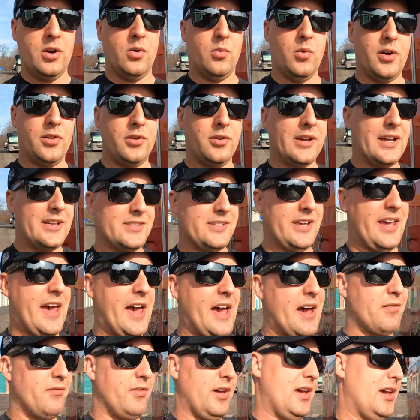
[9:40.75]
whether you guys
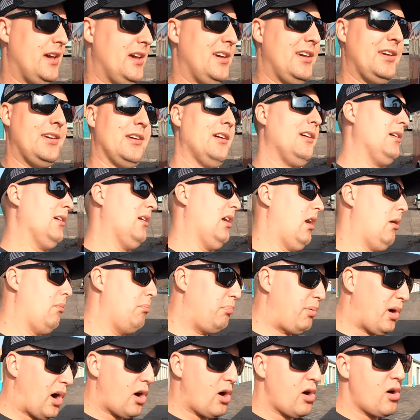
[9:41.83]
have a
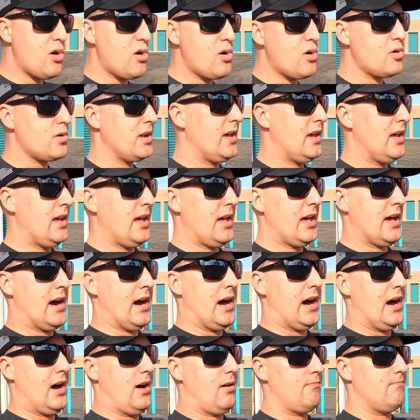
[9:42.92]
boat,
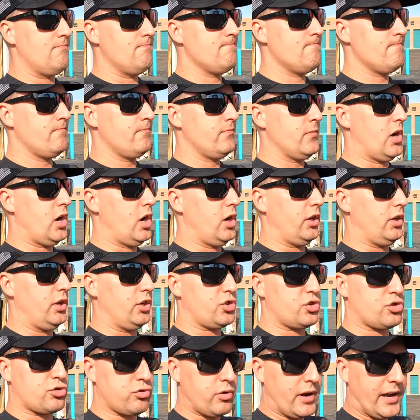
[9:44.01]
a
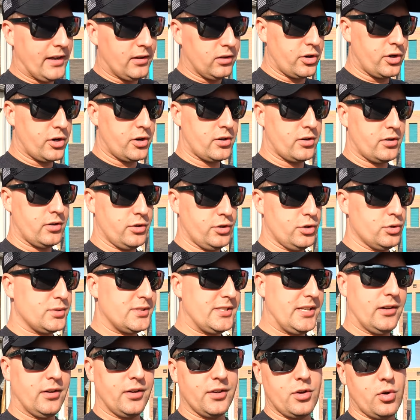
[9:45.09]
trailer,
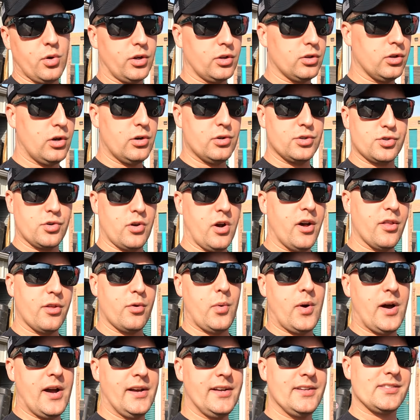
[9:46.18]
utility or enclosed or
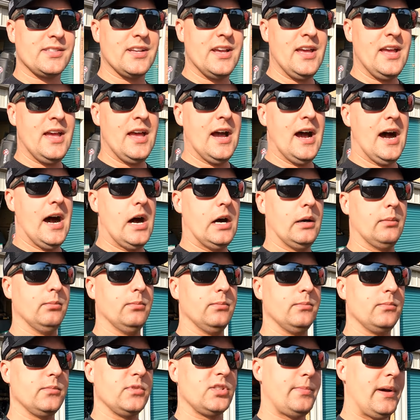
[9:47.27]
otherwise,
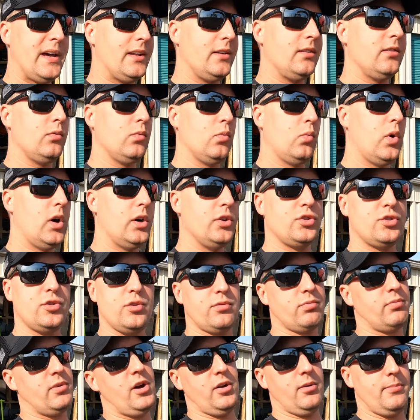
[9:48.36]
spend 100, 200,
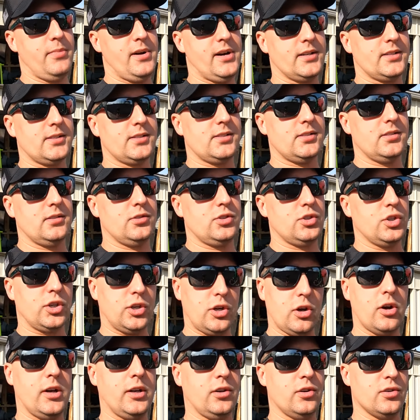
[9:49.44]
300 bucks
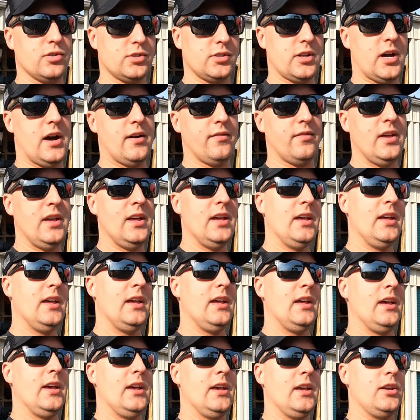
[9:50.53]
securing your stuff.
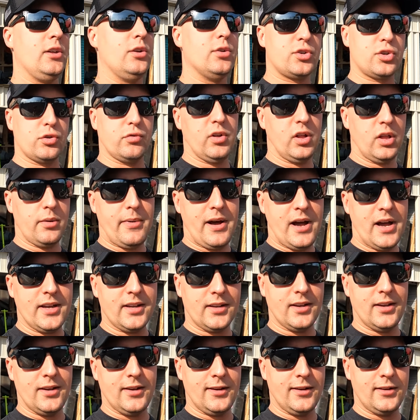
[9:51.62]
You know what you're really buying?
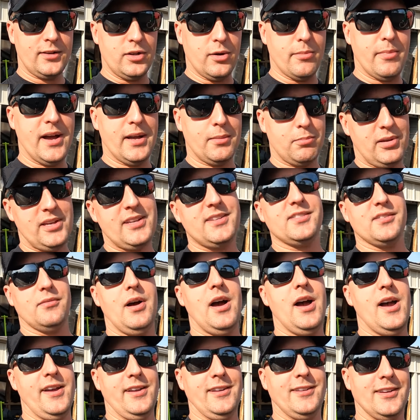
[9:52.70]
You're buying peace of
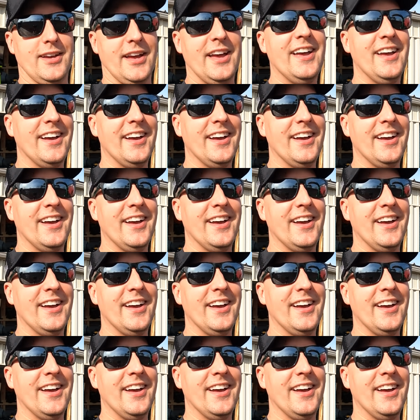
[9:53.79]
mind.